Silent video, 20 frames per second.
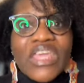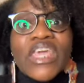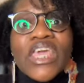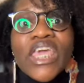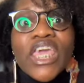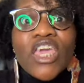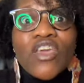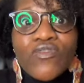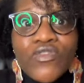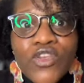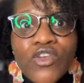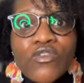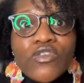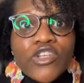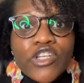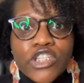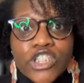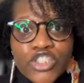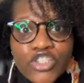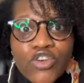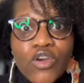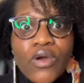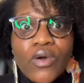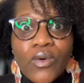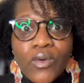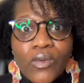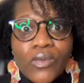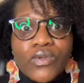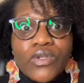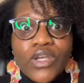if you've
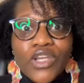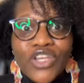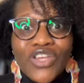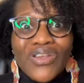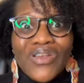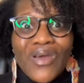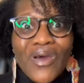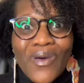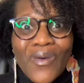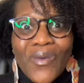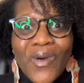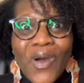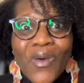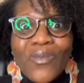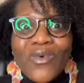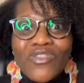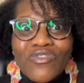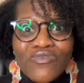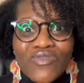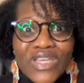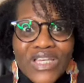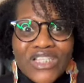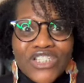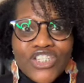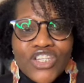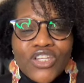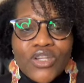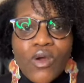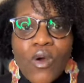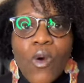struggled, you know, with
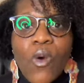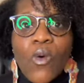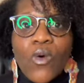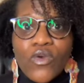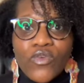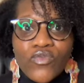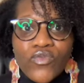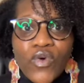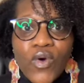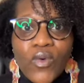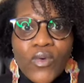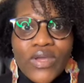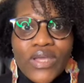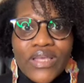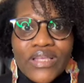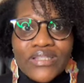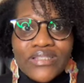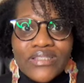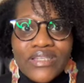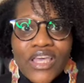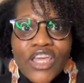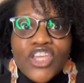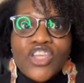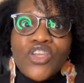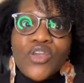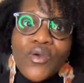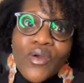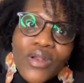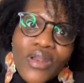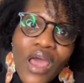vision or focus,
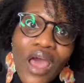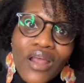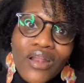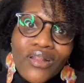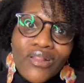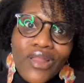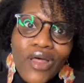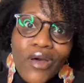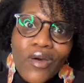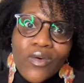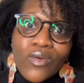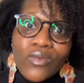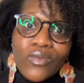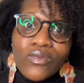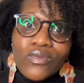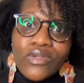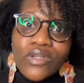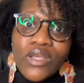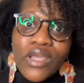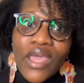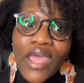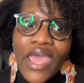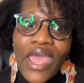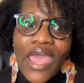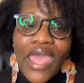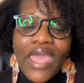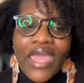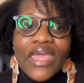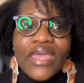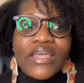you're not alone.
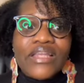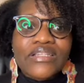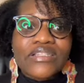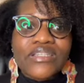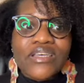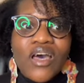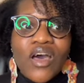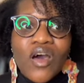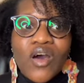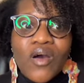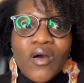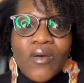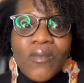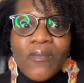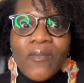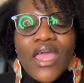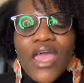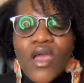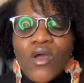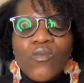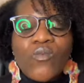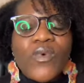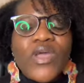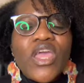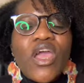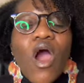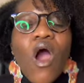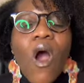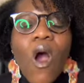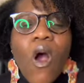And
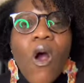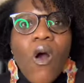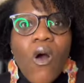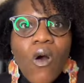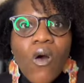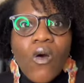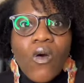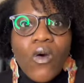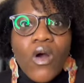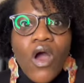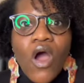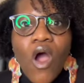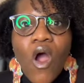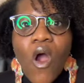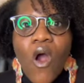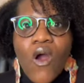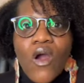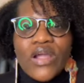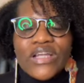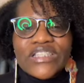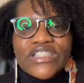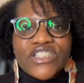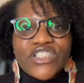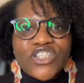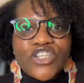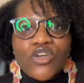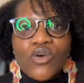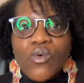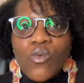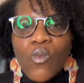we all are
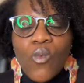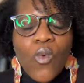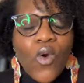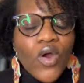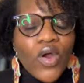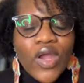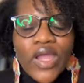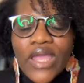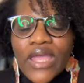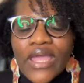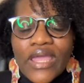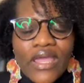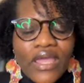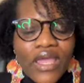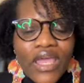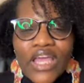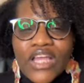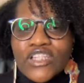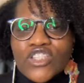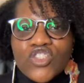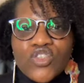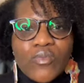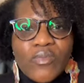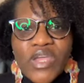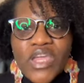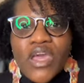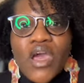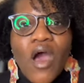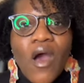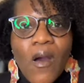still working to
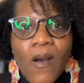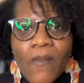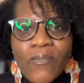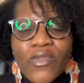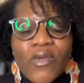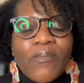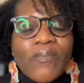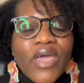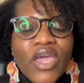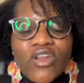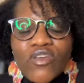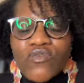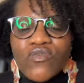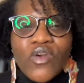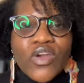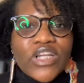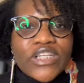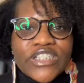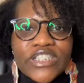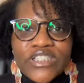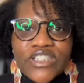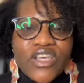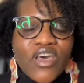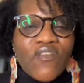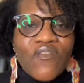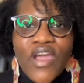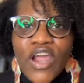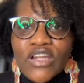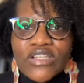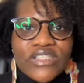become the better versions of
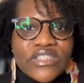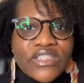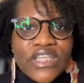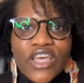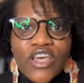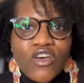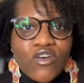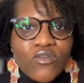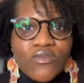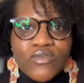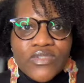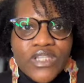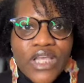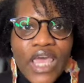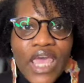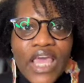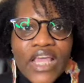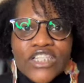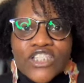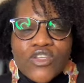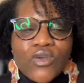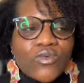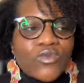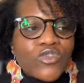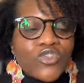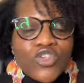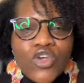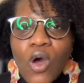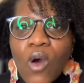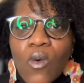ourselves. So
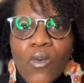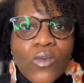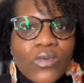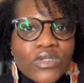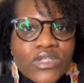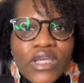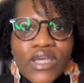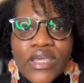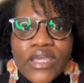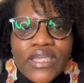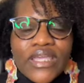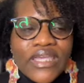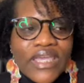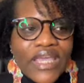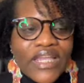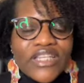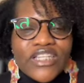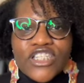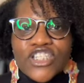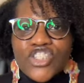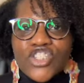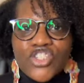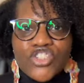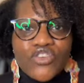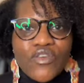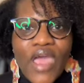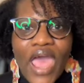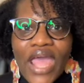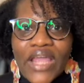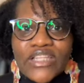don't get
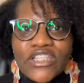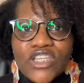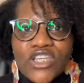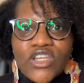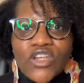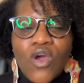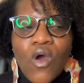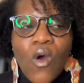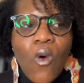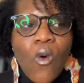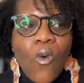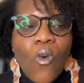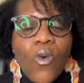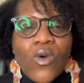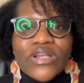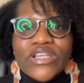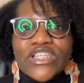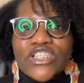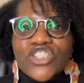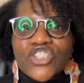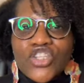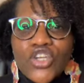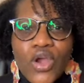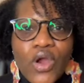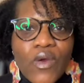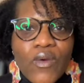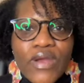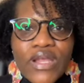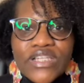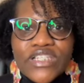distracted or
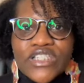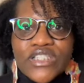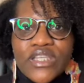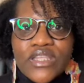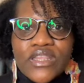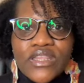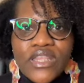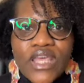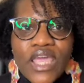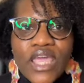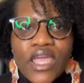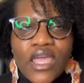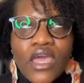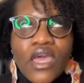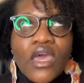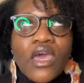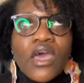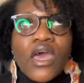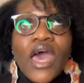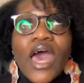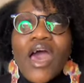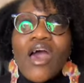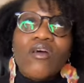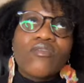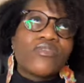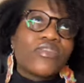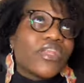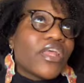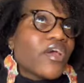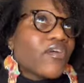discouraged to think, I'll
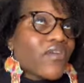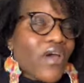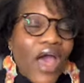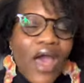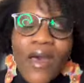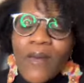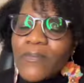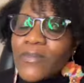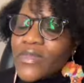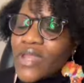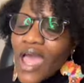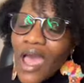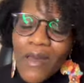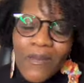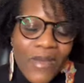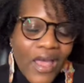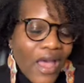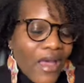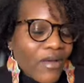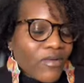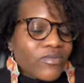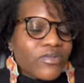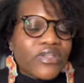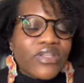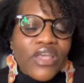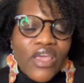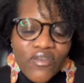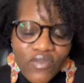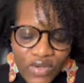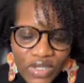
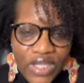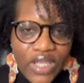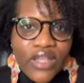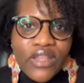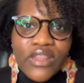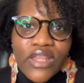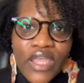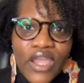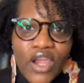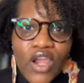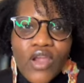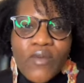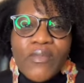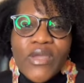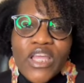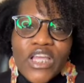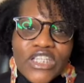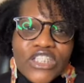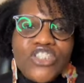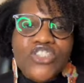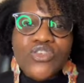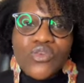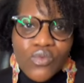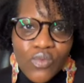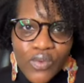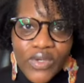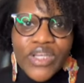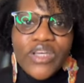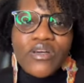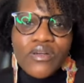never get there, because you
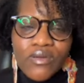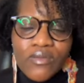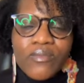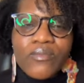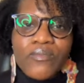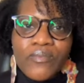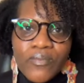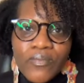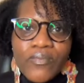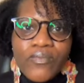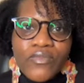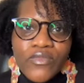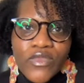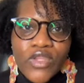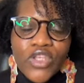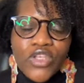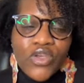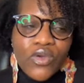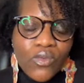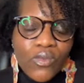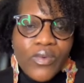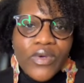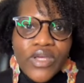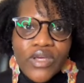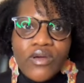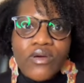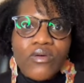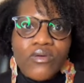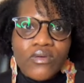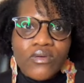will. You
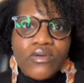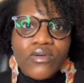will.